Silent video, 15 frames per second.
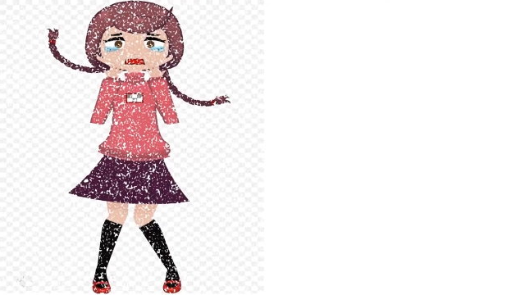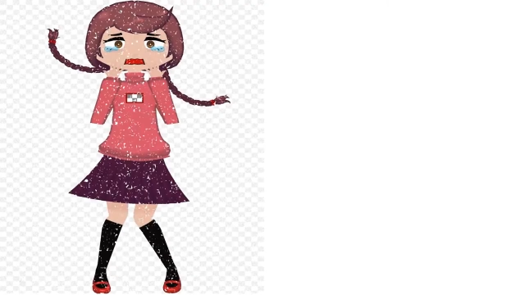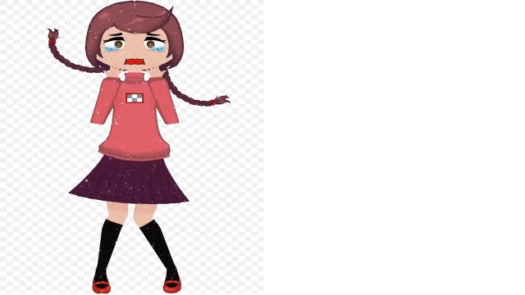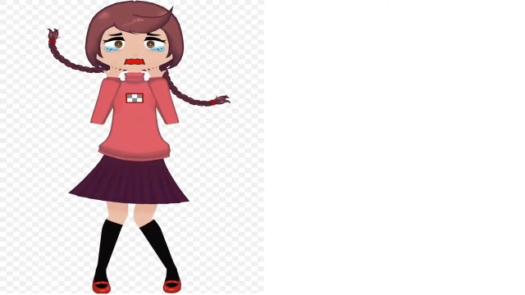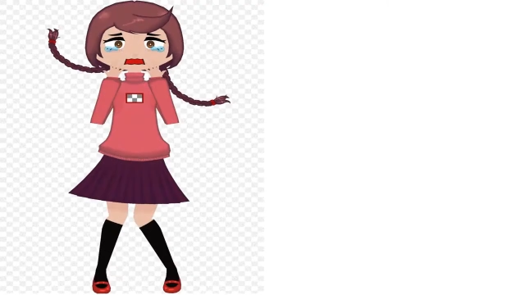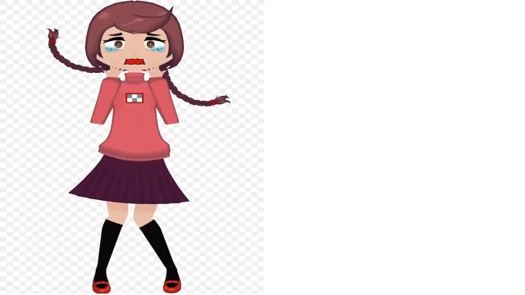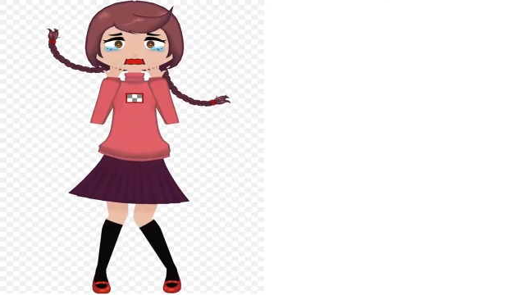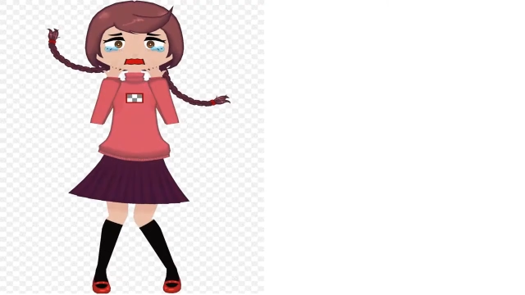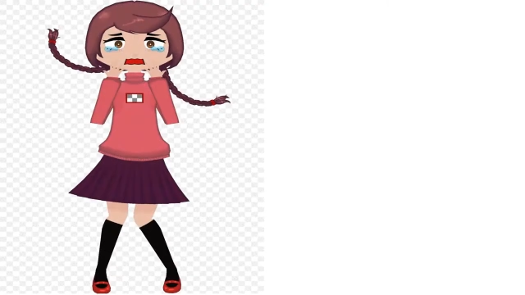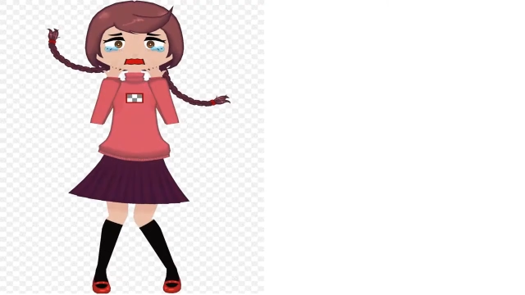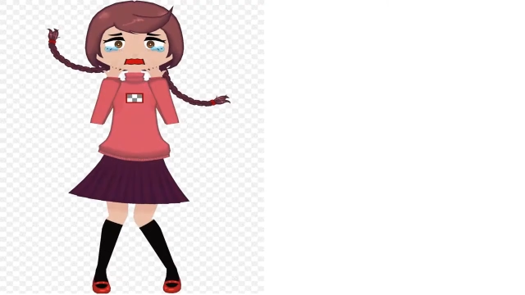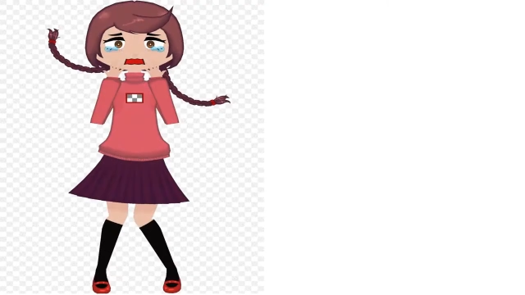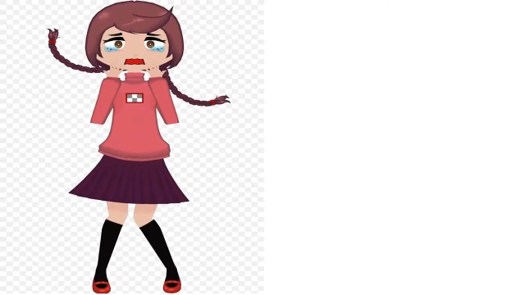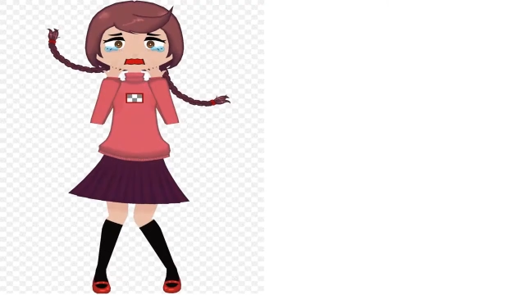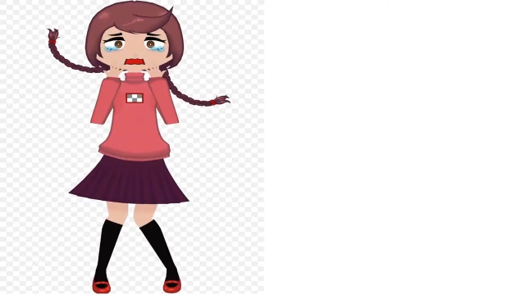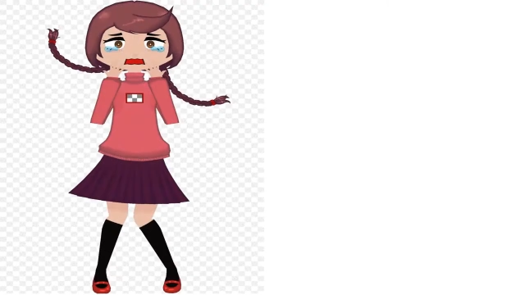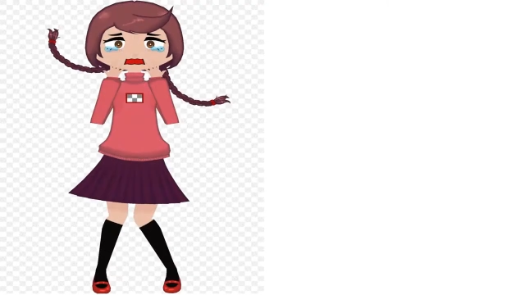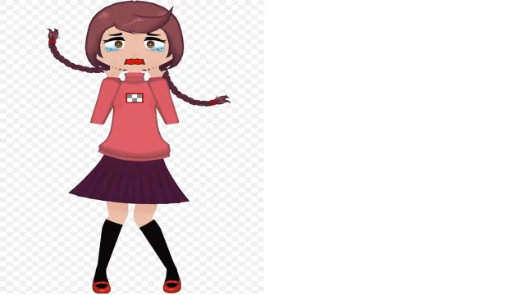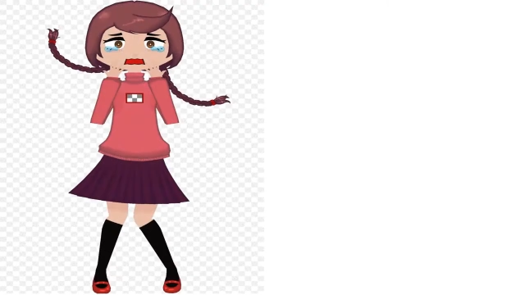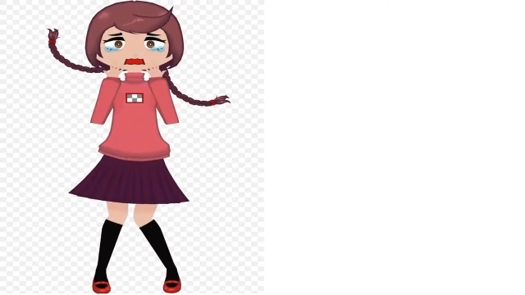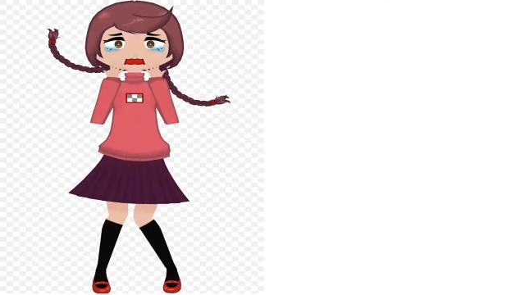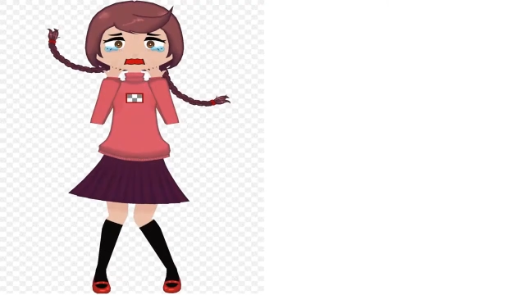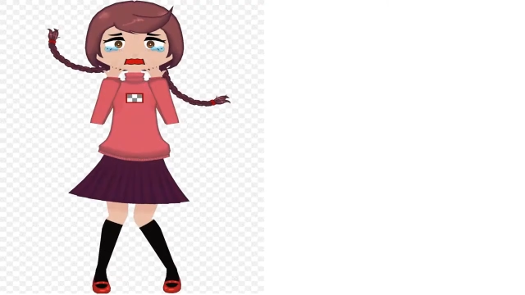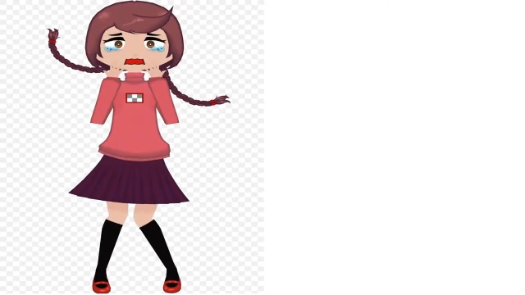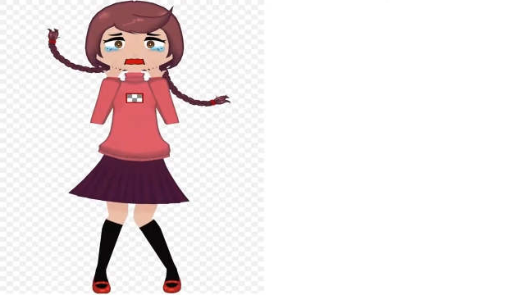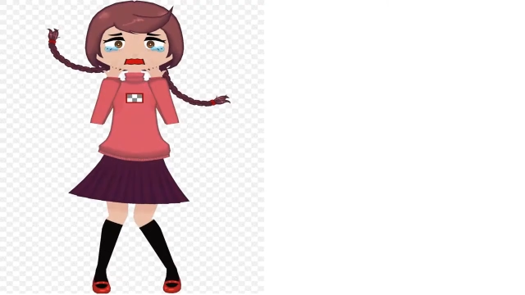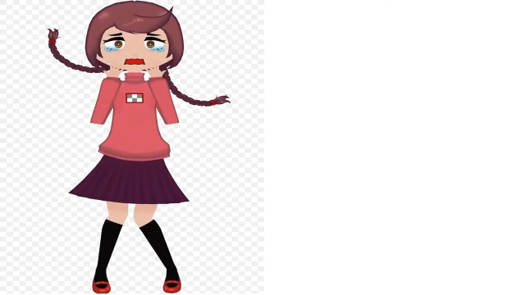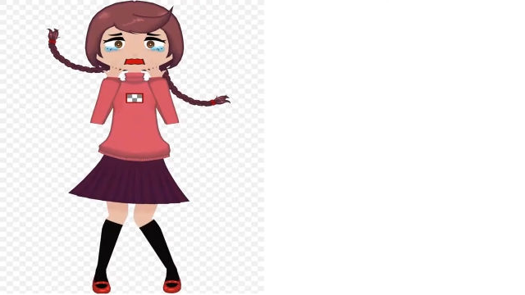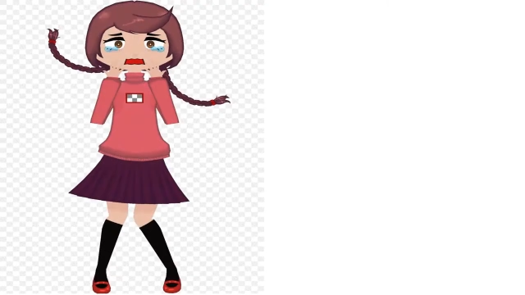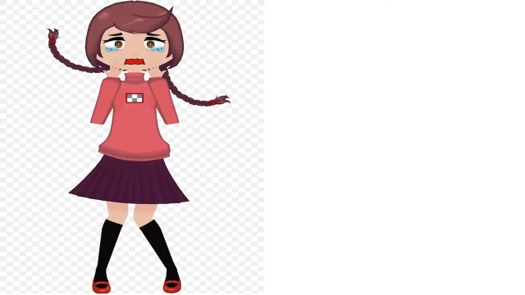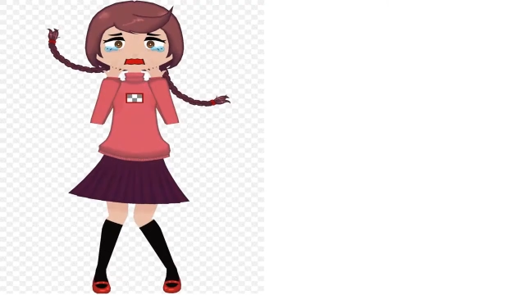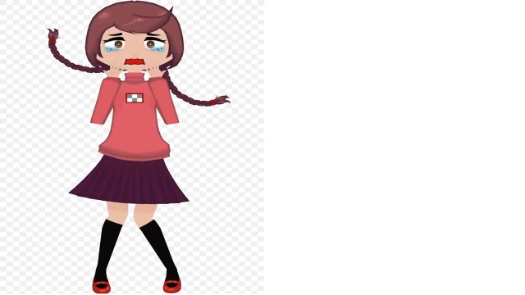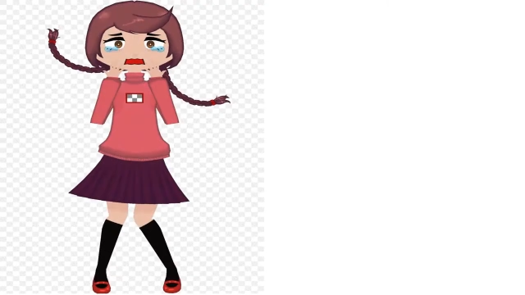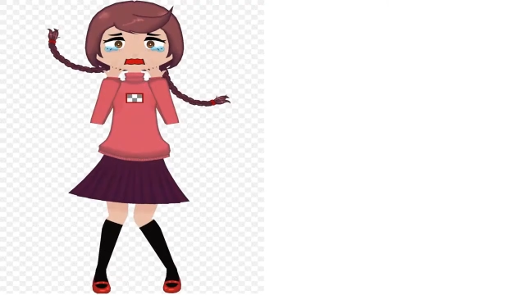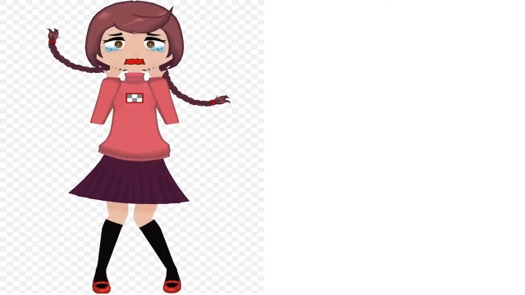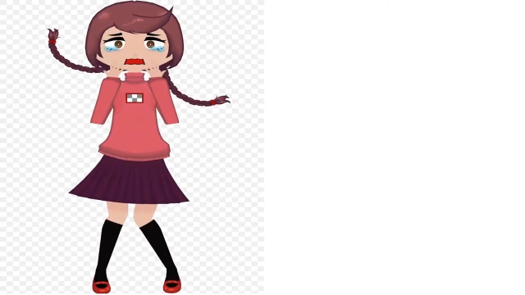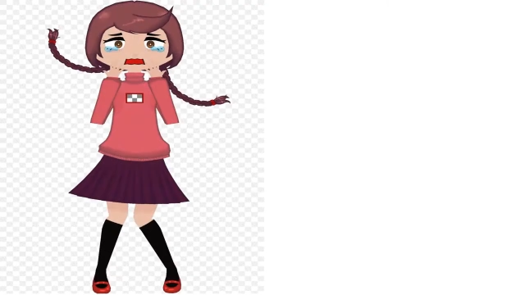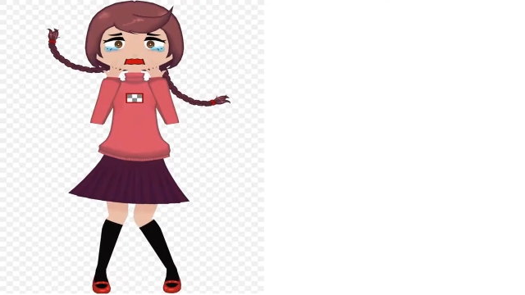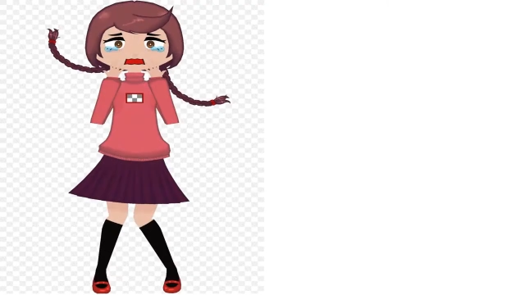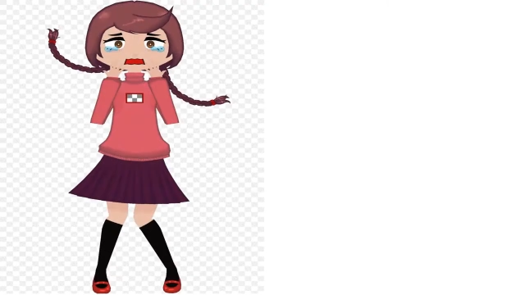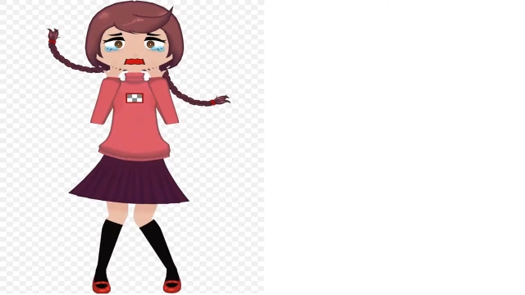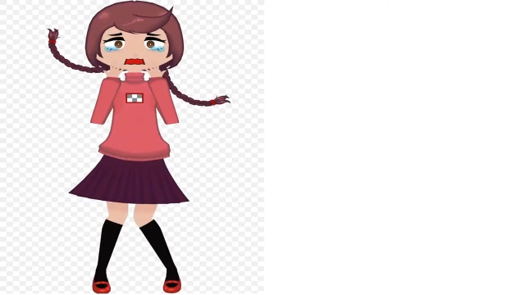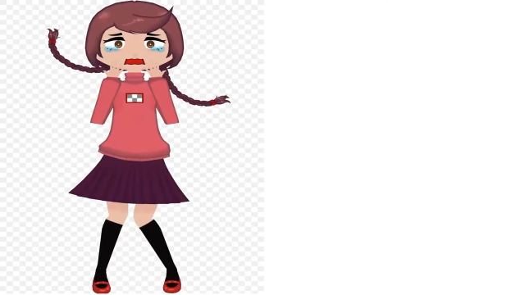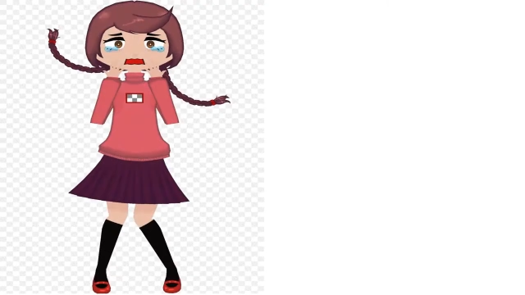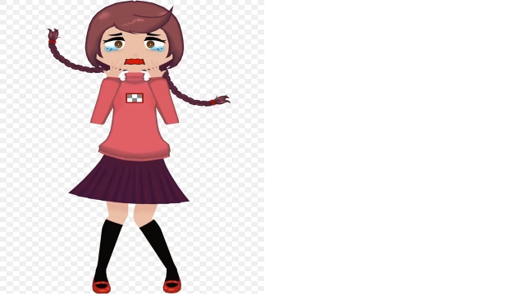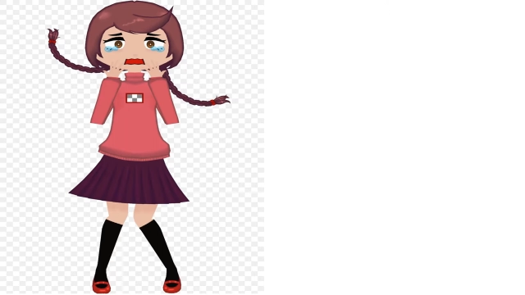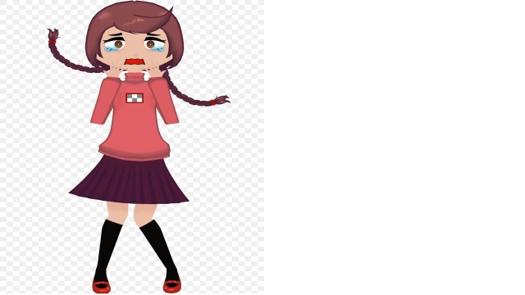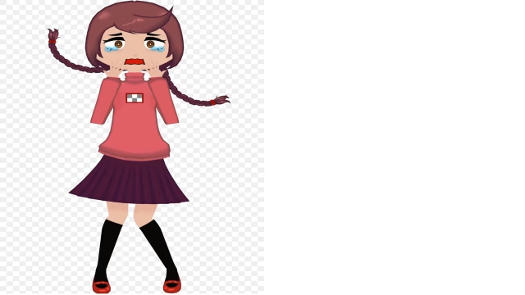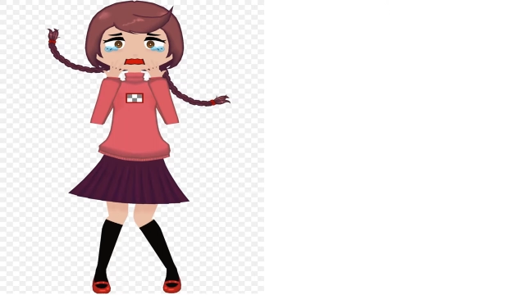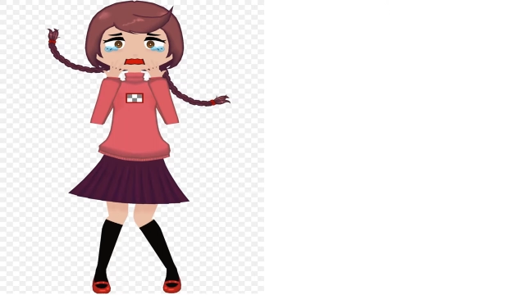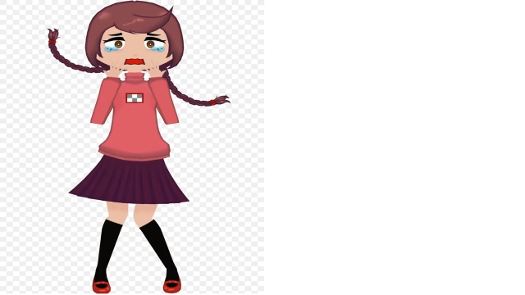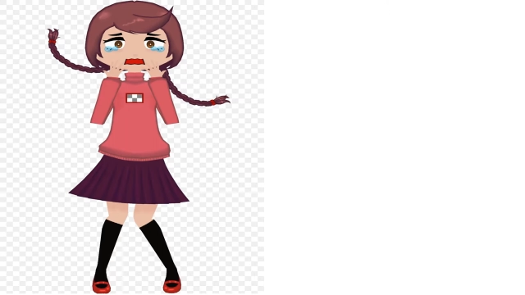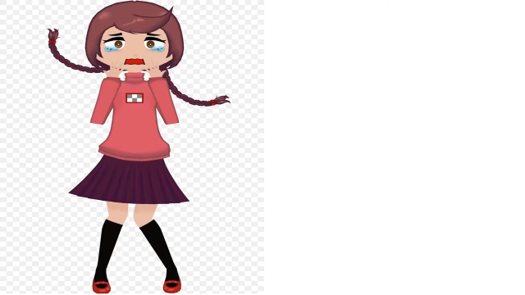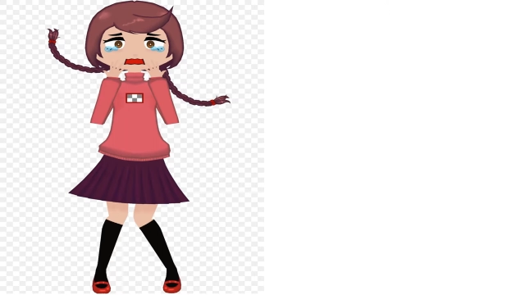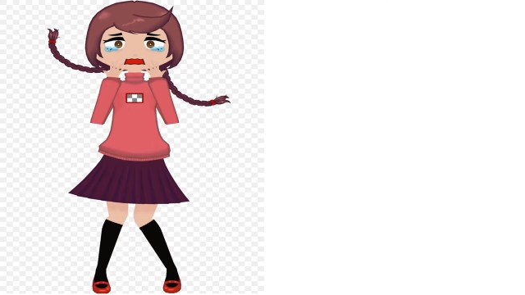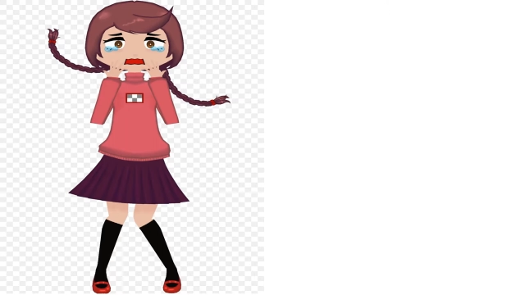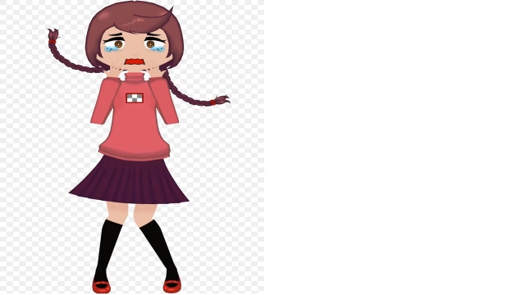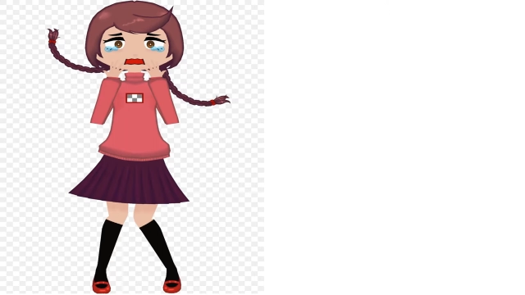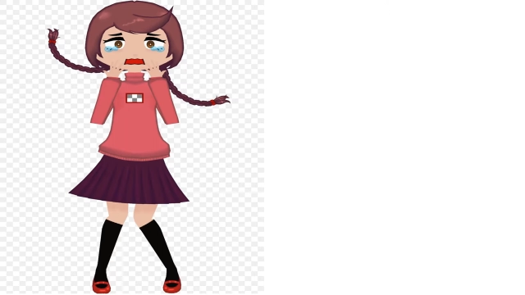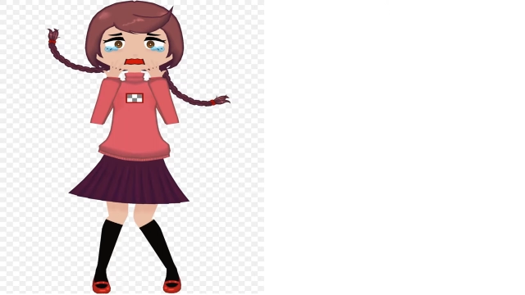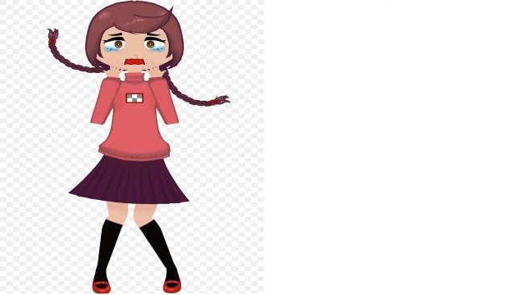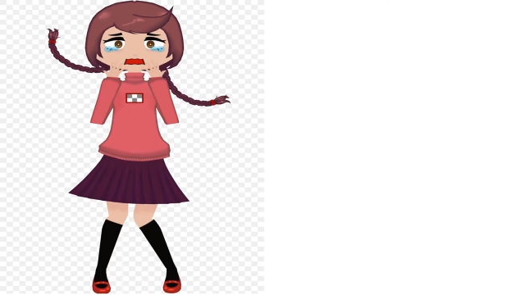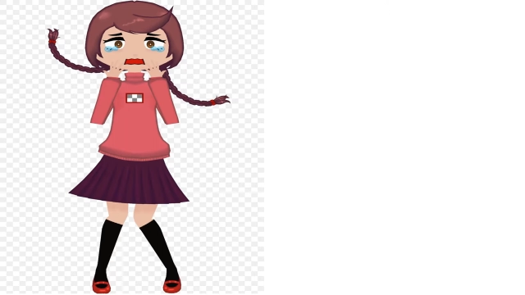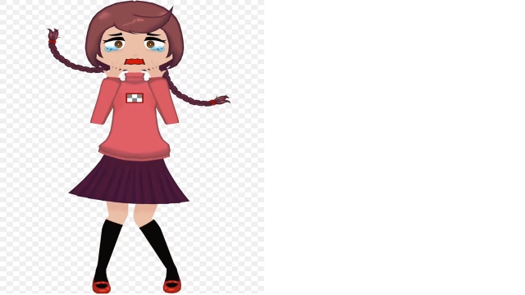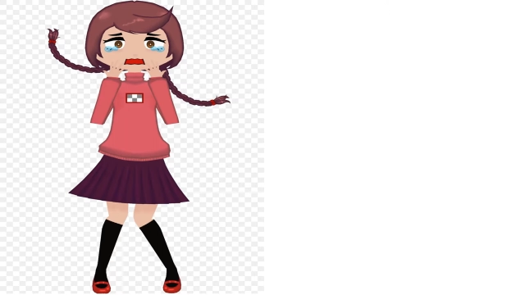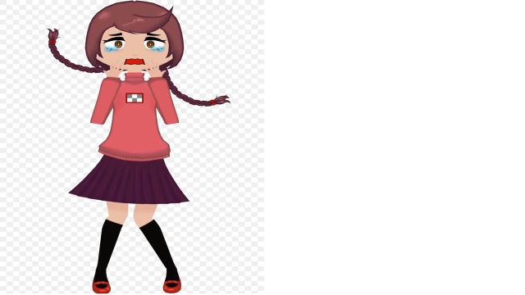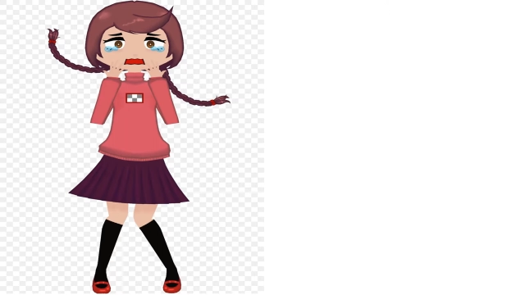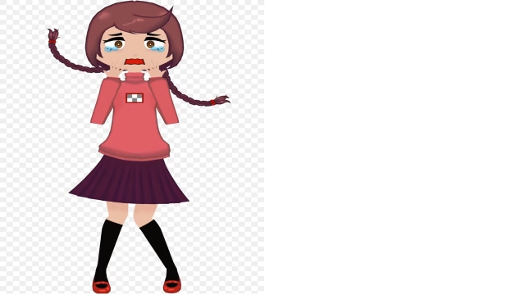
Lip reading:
Nobody's mouth can be seen.